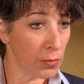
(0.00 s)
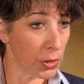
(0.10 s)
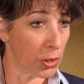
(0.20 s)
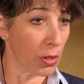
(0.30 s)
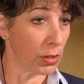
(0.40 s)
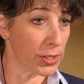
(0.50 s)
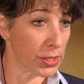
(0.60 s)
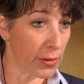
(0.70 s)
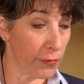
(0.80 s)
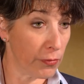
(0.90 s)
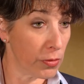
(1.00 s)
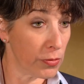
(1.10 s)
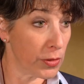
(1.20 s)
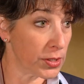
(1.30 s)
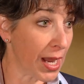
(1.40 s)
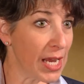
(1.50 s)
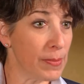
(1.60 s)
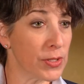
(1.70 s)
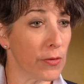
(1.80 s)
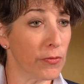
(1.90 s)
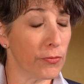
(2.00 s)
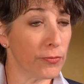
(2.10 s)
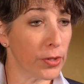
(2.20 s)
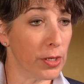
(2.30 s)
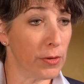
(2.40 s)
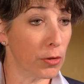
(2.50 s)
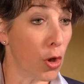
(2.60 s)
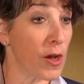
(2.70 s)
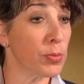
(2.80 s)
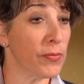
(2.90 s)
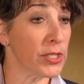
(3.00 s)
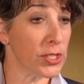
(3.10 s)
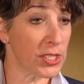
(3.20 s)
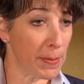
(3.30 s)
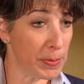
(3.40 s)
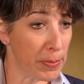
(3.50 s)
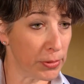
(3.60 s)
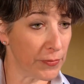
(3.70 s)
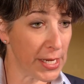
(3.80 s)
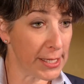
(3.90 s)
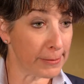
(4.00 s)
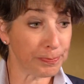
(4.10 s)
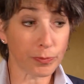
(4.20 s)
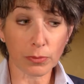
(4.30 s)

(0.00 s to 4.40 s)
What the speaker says: regardless of the types of flood loss prevention steps people have taken?